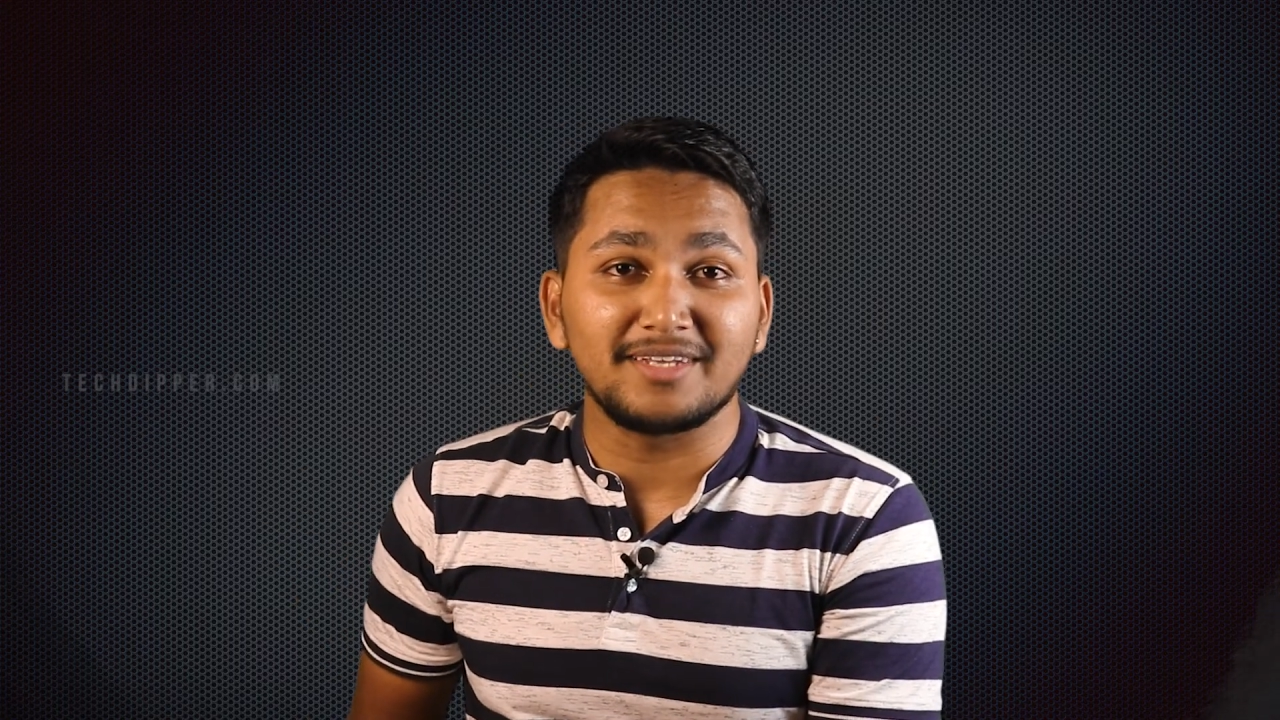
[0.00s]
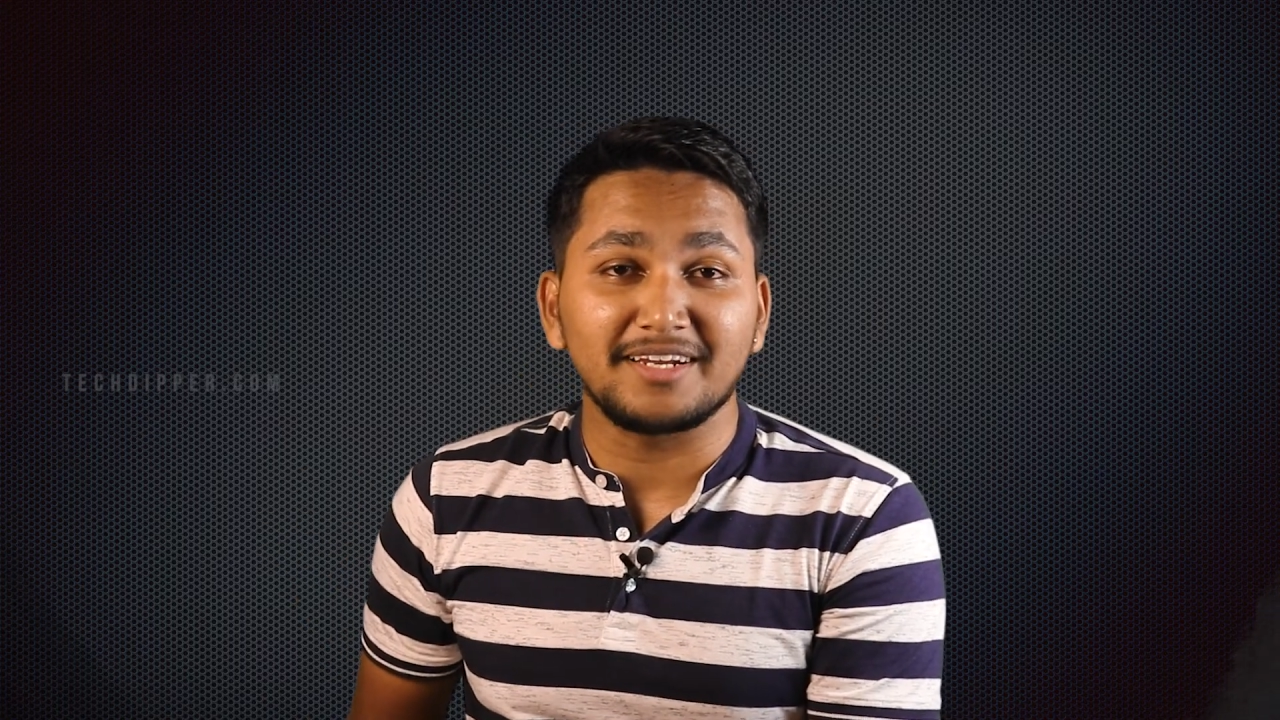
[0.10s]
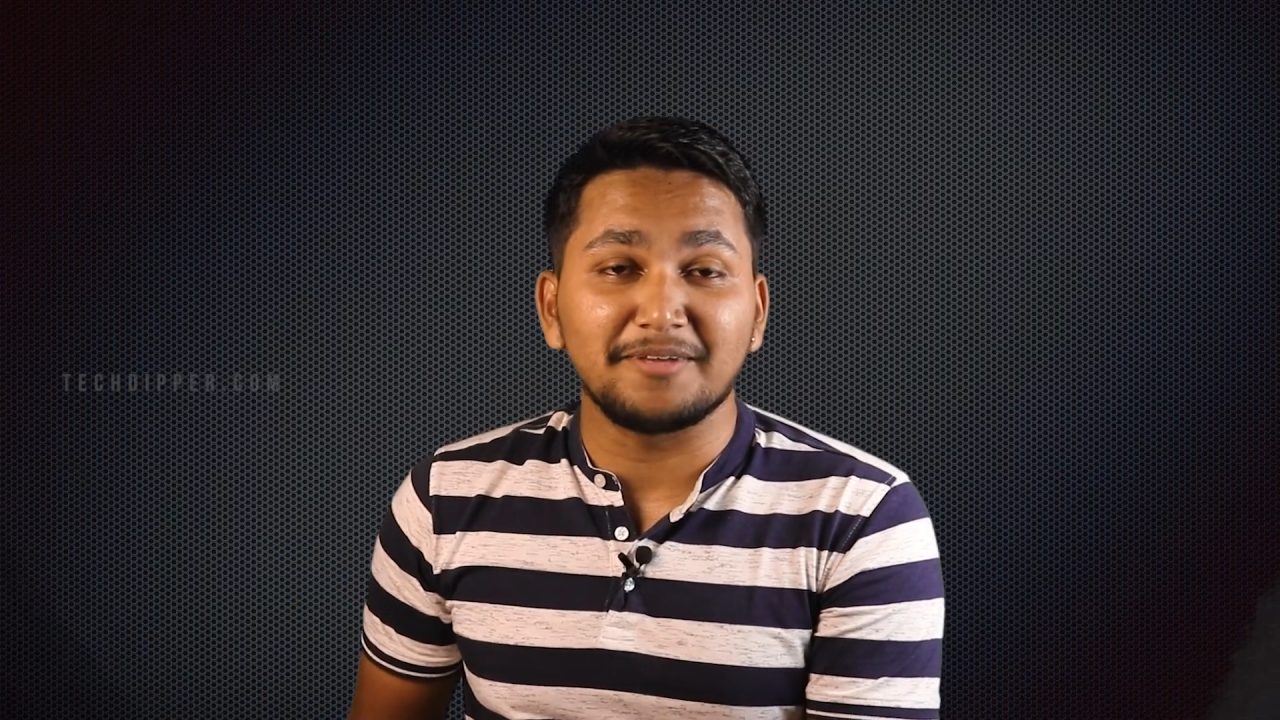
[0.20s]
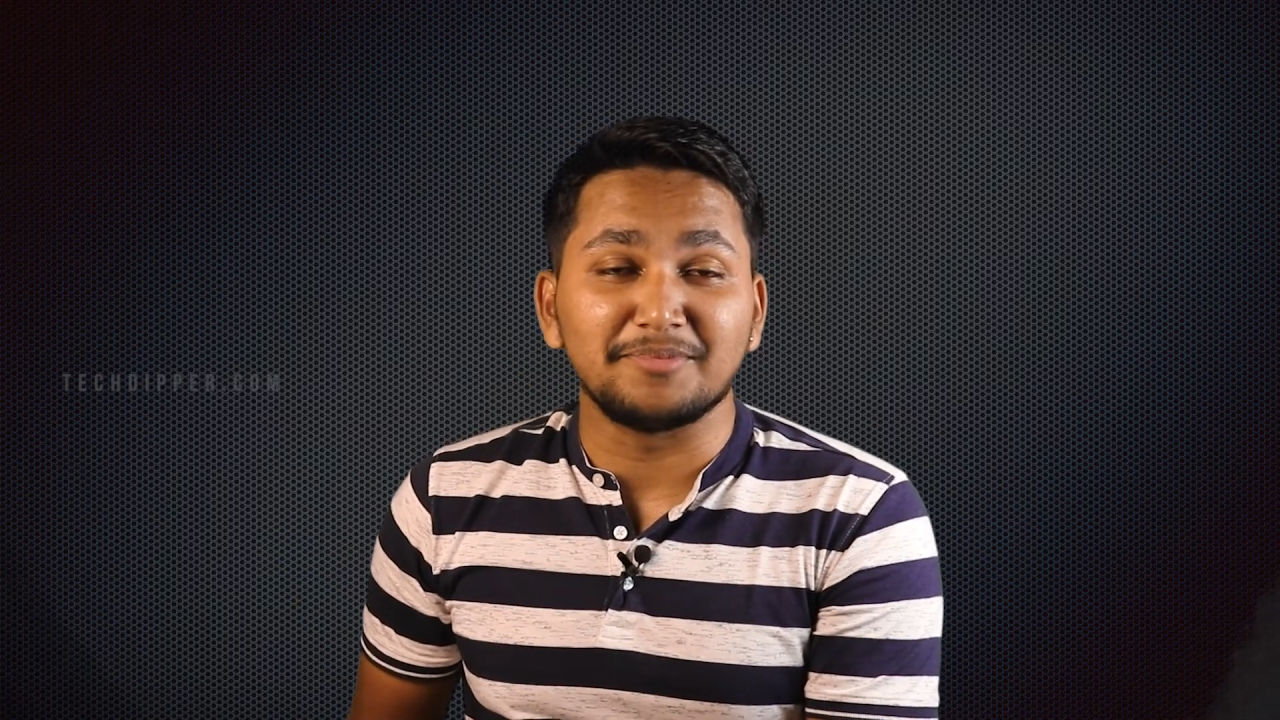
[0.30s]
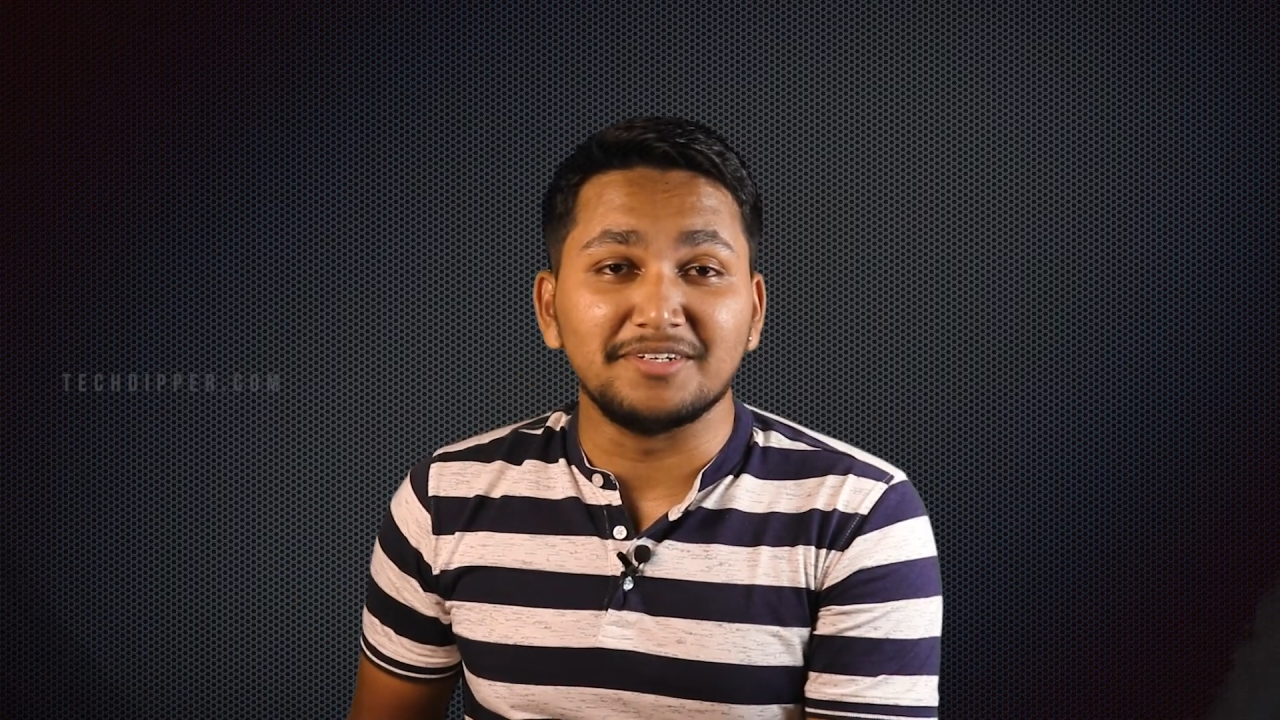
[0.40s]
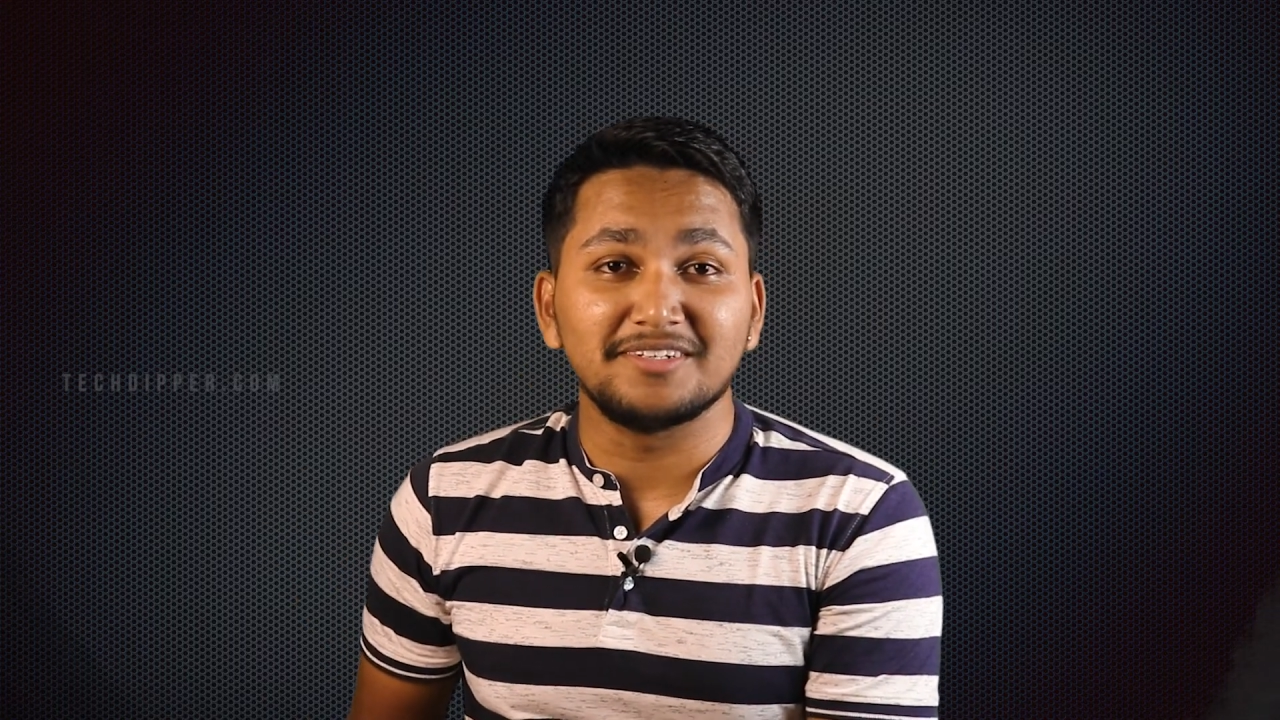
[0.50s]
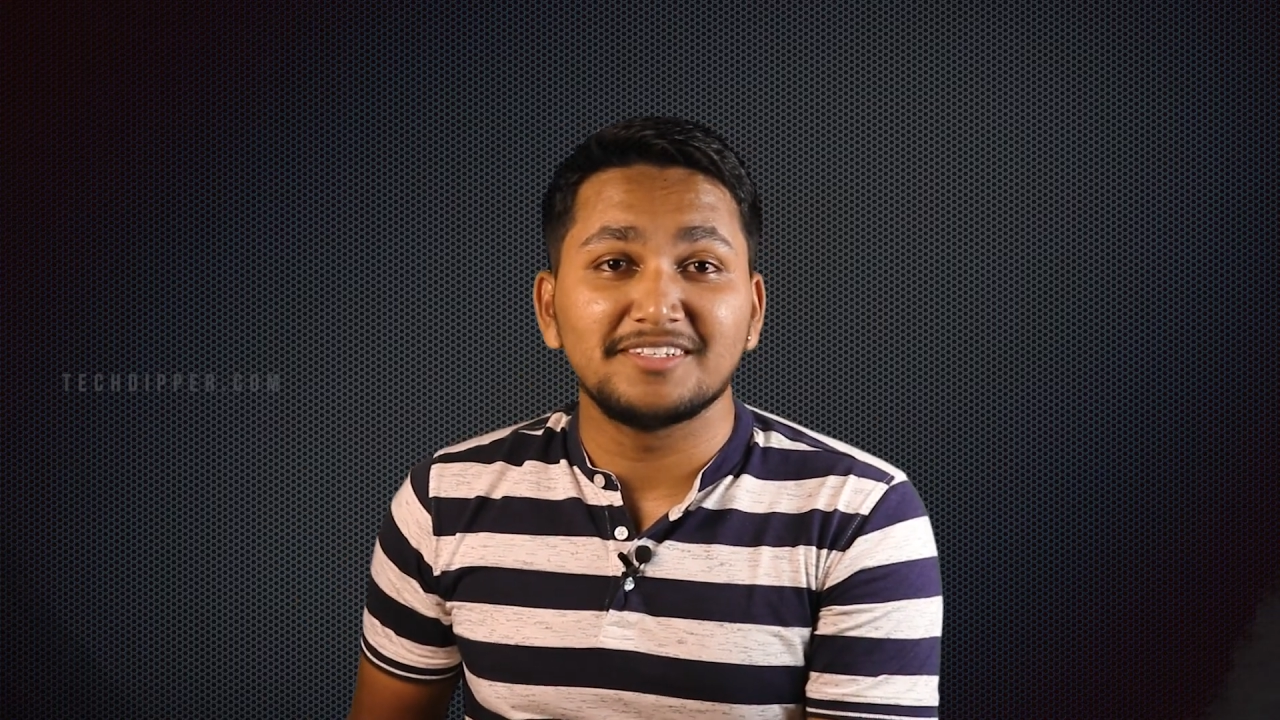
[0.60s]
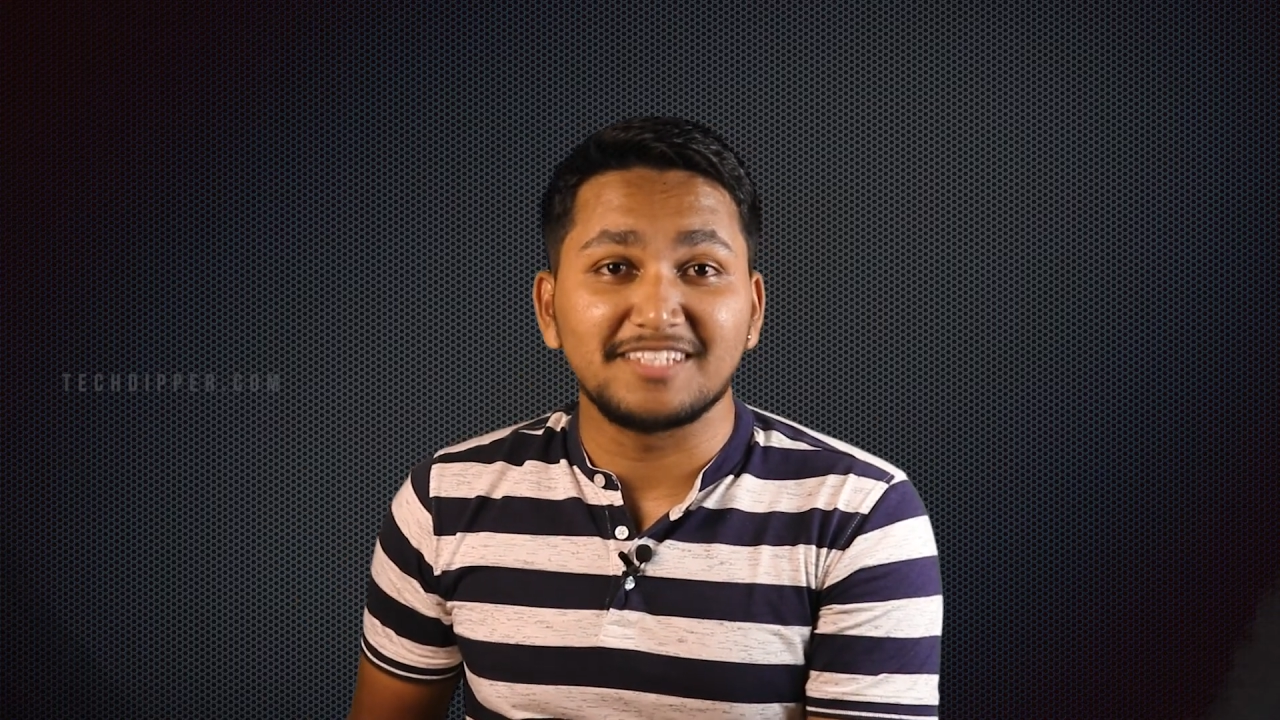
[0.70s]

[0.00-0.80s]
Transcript: TechDipper